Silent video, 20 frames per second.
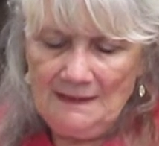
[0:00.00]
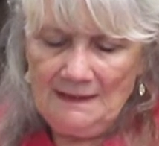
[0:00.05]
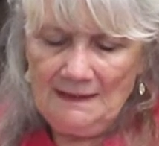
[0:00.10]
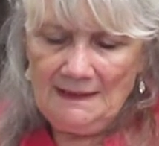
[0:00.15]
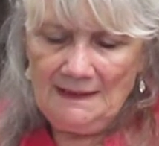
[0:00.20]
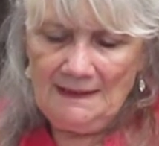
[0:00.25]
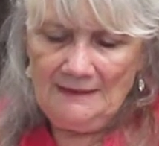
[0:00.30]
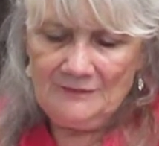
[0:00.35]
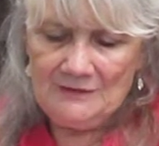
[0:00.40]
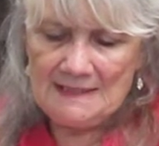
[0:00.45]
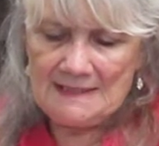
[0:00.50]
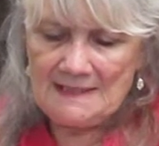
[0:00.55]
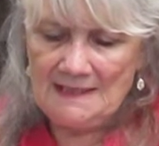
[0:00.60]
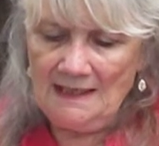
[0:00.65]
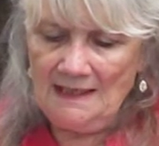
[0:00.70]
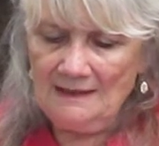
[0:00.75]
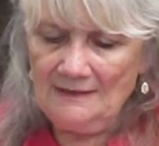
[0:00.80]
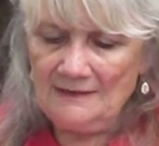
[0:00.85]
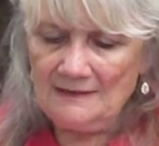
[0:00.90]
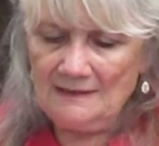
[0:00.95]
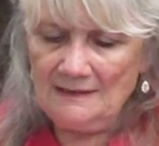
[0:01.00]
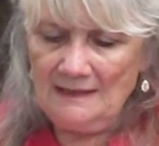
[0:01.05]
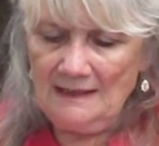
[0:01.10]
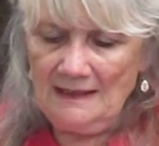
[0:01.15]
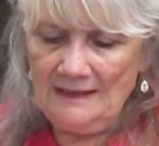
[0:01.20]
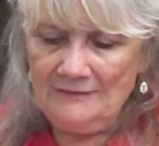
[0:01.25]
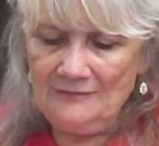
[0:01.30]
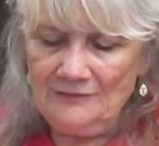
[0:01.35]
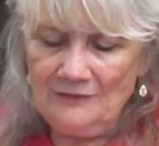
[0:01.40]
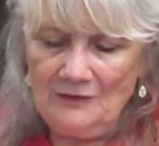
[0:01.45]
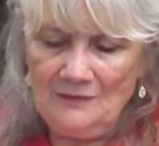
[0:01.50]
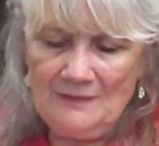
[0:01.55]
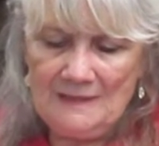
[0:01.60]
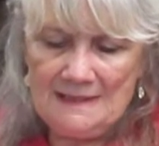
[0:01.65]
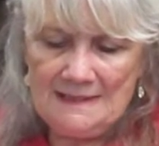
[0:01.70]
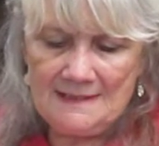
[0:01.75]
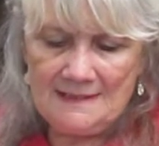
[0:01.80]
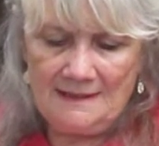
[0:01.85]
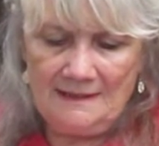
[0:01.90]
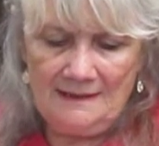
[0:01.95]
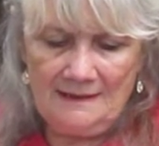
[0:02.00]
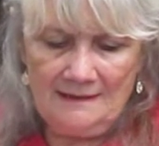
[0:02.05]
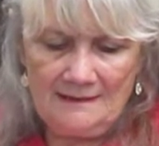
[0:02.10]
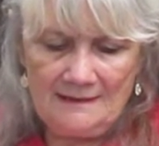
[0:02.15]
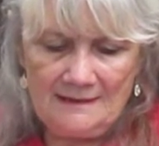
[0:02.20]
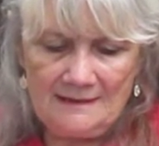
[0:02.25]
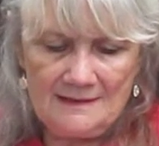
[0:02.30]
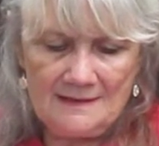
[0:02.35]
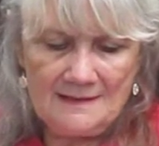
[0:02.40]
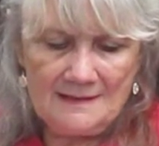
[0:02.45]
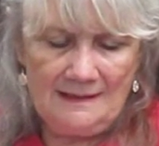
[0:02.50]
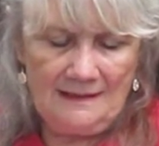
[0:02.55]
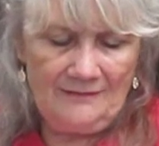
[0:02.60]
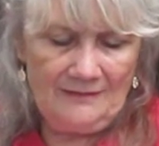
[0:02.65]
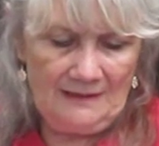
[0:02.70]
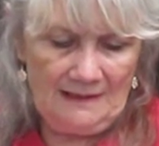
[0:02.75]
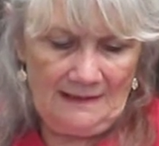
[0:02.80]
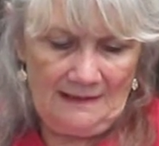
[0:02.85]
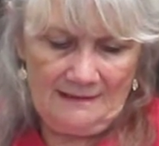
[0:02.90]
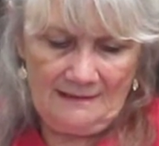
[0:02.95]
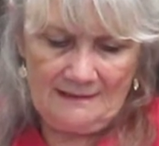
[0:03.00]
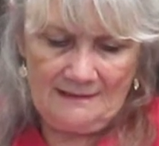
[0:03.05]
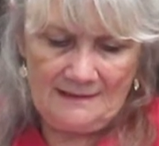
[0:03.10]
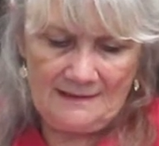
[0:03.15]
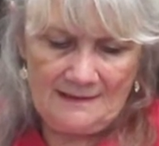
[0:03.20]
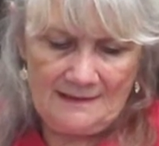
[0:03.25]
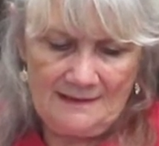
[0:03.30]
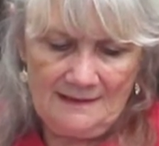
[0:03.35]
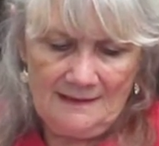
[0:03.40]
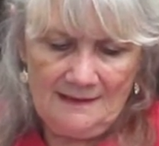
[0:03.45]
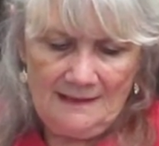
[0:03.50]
He lived his life on this earth serving others,